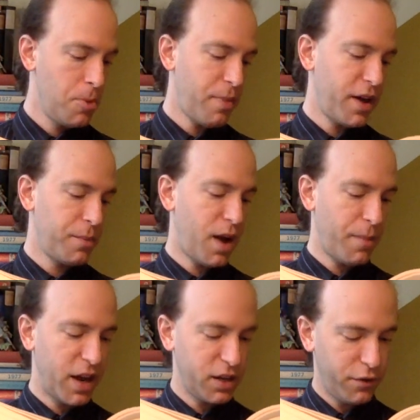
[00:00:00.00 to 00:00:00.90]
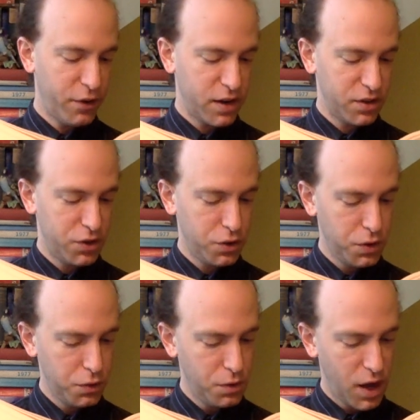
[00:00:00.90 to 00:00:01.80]
By the by, my dear friend, do
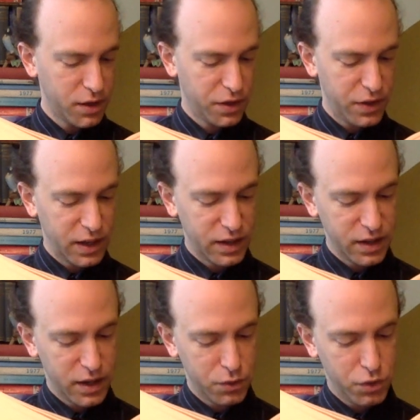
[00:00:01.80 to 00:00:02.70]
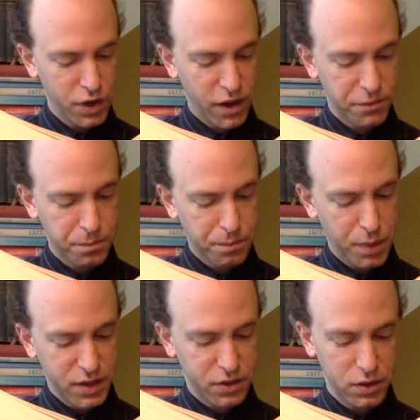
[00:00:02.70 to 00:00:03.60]
you not think it would have
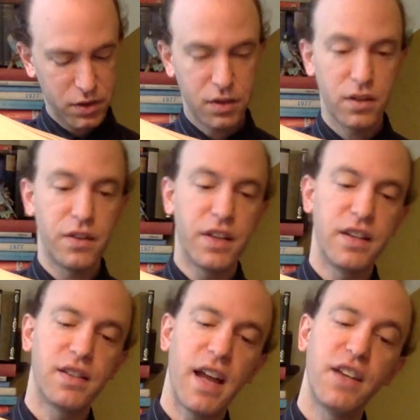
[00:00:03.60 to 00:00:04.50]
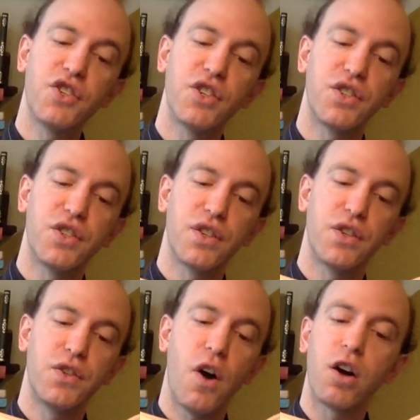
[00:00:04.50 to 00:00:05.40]
puzzled these ancient
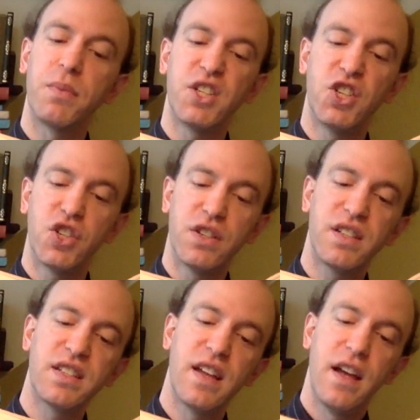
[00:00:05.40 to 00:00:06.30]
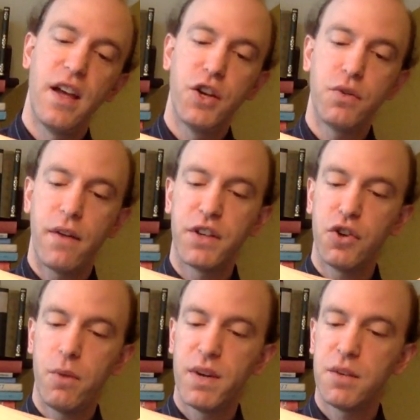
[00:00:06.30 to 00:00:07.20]
dogmaticians to have
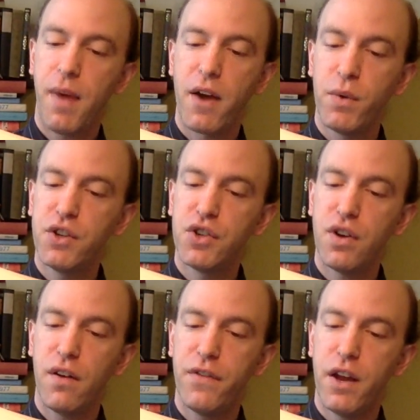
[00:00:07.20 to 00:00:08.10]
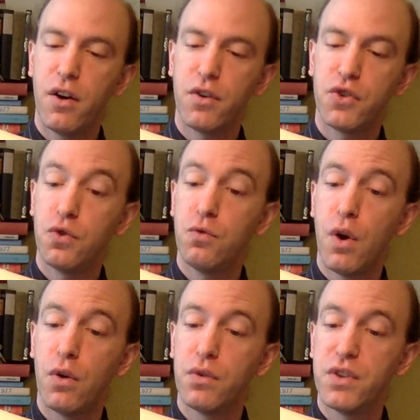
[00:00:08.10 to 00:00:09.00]
determined by which of their two
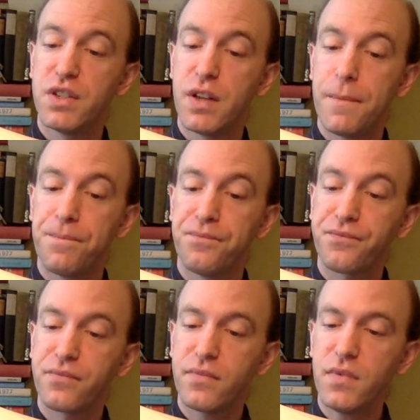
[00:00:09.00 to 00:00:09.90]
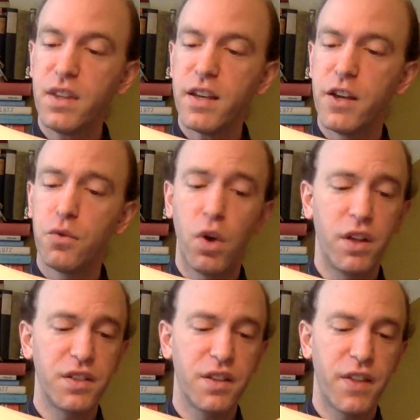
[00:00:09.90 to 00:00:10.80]
roads it
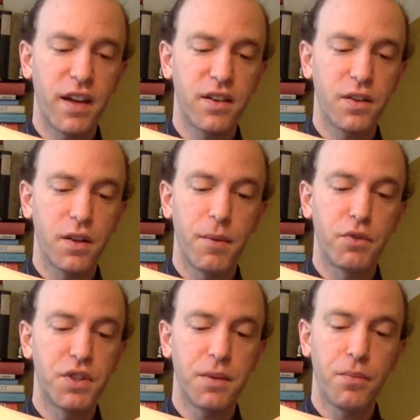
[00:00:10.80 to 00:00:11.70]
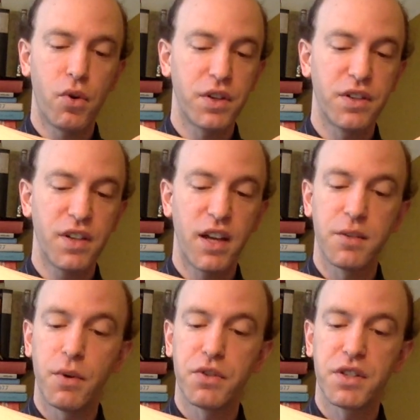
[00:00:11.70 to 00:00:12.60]
was that the most important
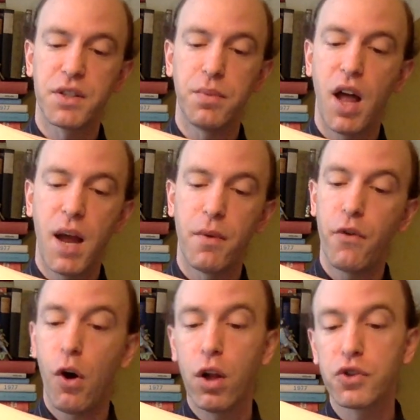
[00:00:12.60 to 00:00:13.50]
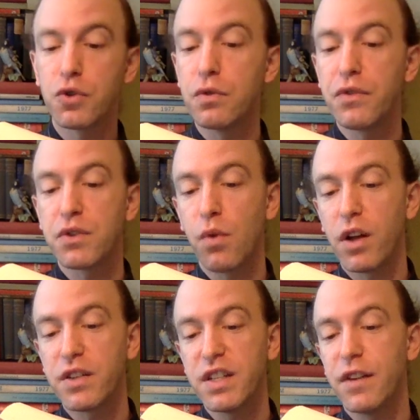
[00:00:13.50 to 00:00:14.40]
and most sublime of all truths
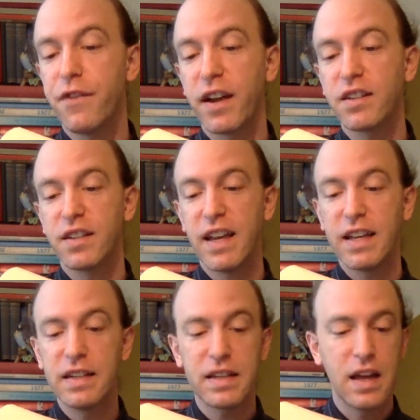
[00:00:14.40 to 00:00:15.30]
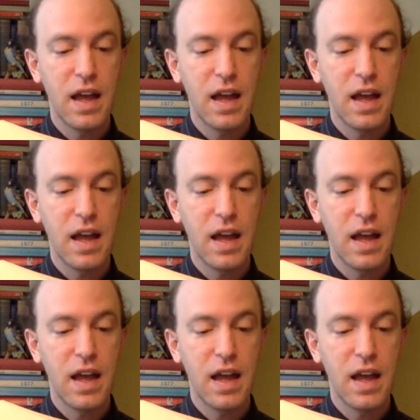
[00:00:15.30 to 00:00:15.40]
was, in effect, attained?